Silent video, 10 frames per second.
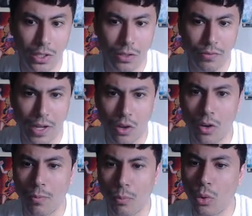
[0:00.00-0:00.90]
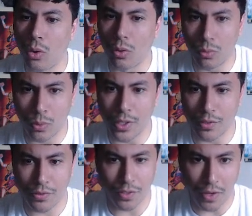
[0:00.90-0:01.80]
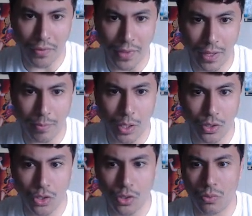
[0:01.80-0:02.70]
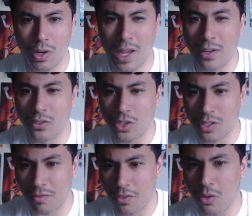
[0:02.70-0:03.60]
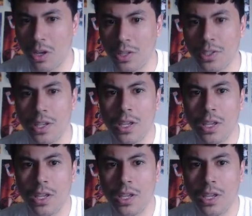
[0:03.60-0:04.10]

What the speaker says: You've now got more ways of surviving that because you're relying on just a few cards,